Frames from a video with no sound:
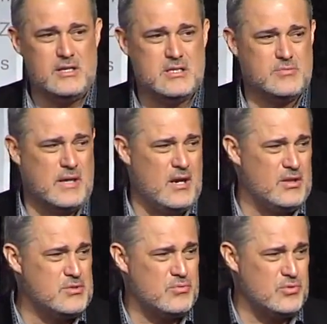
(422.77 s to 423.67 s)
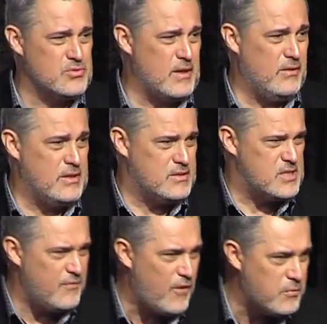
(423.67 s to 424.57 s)
He says, we got all these rules,
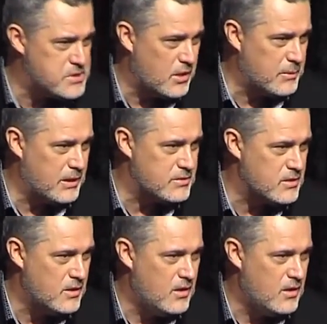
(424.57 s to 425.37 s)
regulations. CFO was telling me this.